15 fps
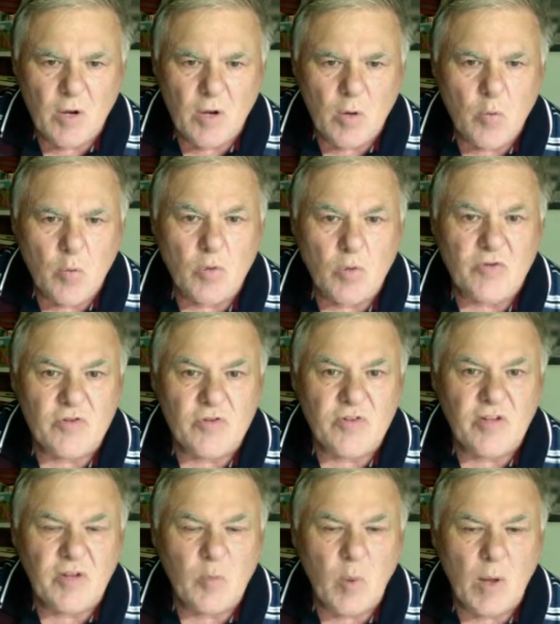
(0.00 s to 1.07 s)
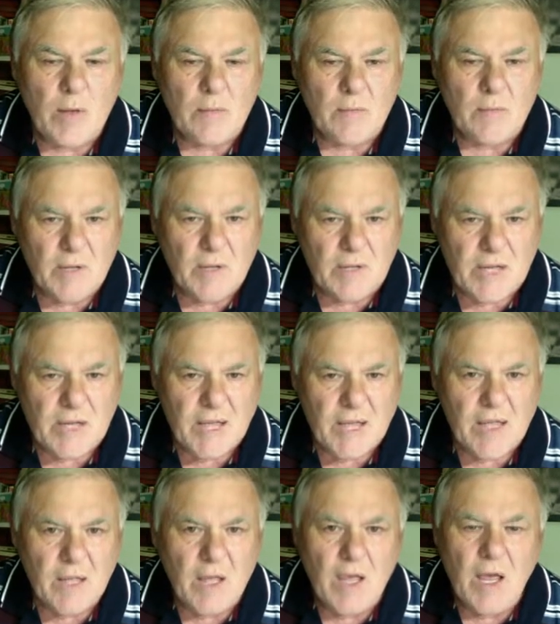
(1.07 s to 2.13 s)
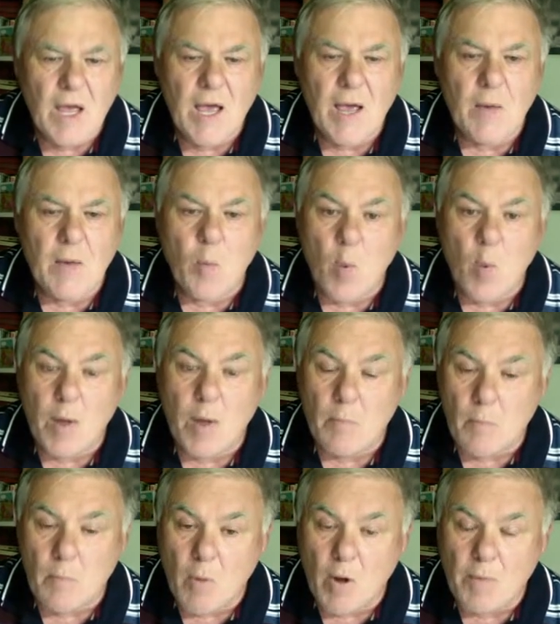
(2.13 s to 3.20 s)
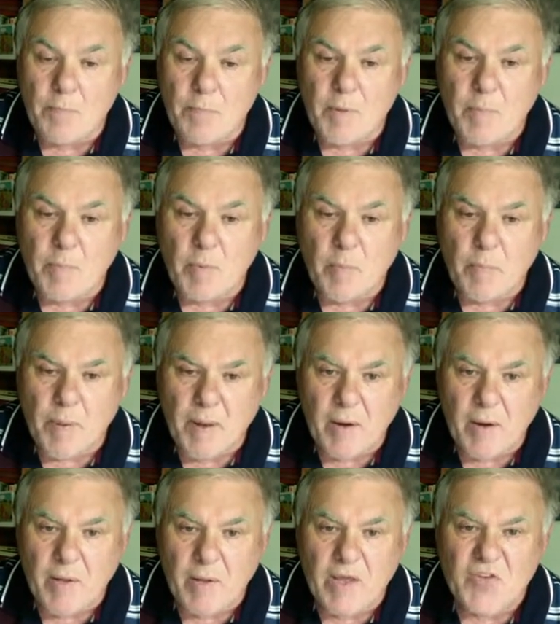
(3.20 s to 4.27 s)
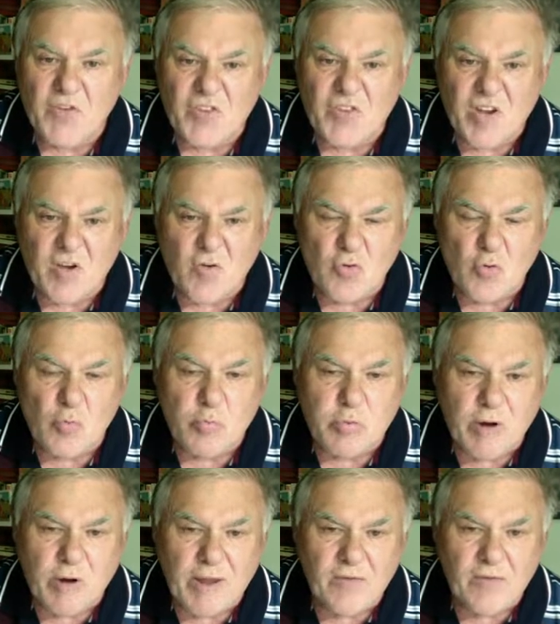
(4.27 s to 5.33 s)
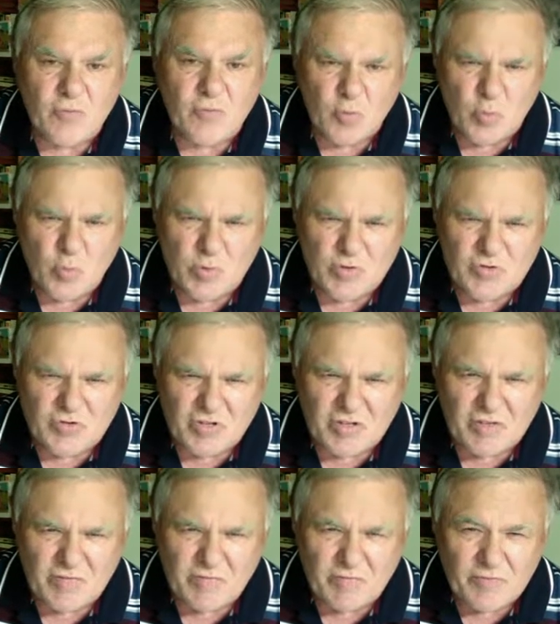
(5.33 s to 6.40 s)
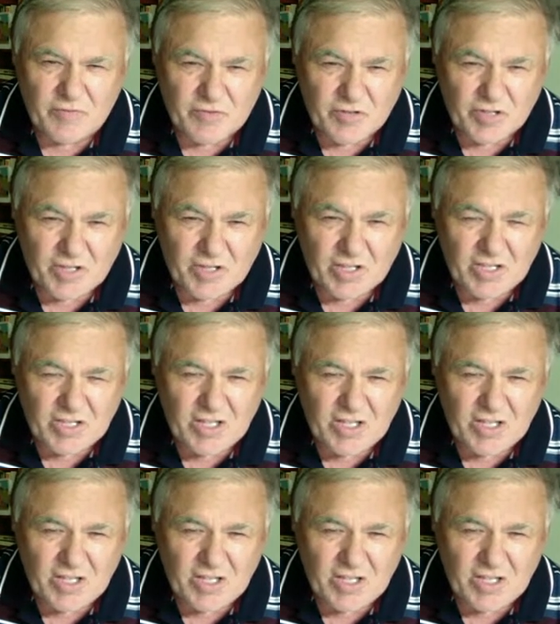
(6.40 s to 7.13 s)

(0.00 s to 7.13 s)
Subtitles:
Rook to d1, okay. White might be preparing a central breakthrough with d5,